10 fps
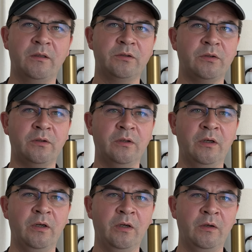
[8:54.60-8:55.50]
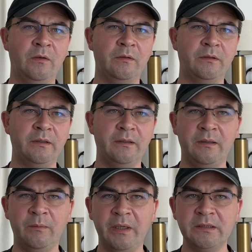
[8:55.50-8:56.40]
So
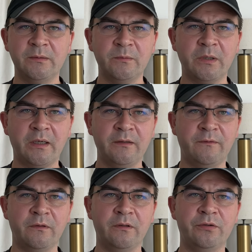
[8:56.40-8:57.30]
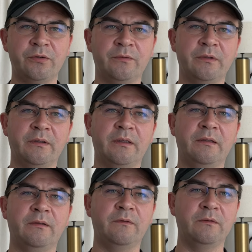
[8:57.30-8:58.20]
the maximum height for the drone
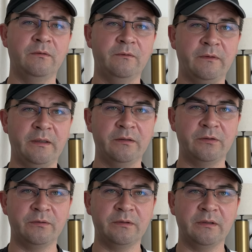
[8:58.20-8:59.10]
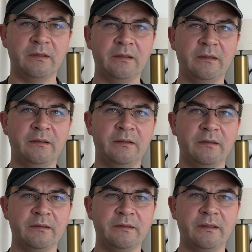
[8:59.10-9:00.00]
for flying drones in Thailand
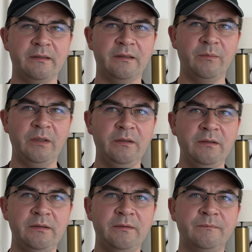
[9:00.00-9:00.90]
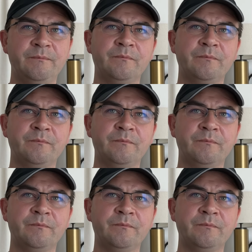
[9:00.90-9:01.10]
is 90 meters.